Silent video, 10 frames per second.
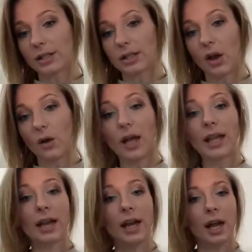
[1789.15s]
So
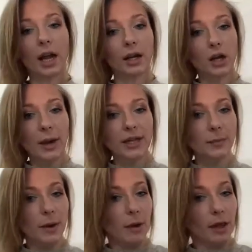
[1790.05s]
again, I kind of go back to
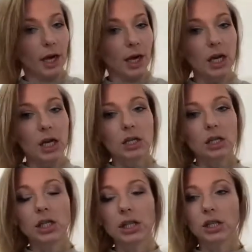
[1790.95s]
my mother.
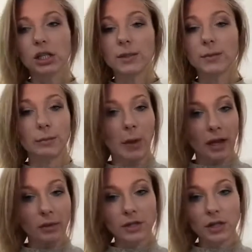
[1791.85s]
She's back
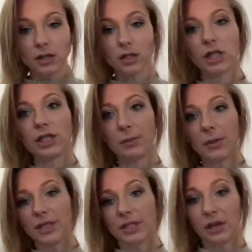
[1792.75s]
in Wisconsin. She's a
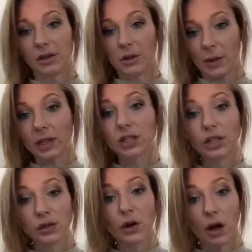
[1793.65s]
business coach, so I actually
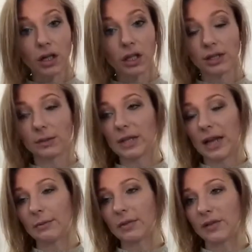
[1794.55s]
do call her
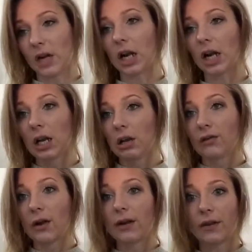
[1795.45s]
sometimes for
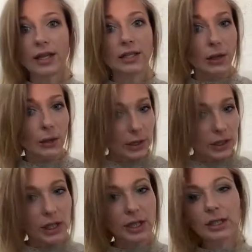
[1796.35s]
advice or
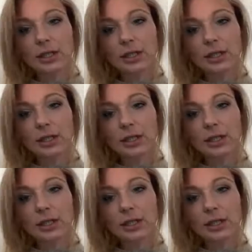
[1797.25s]
questions.